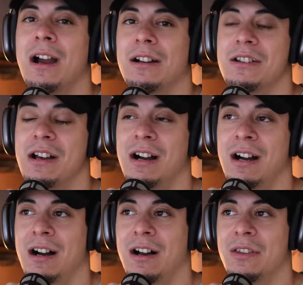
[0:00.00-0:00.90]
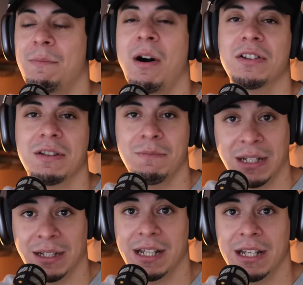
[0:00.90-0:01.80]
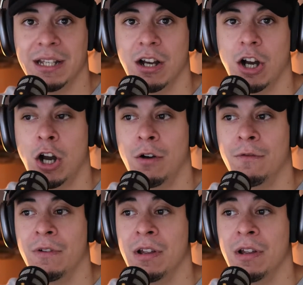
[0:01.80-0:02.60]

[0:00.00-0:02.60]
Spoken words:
the possibility of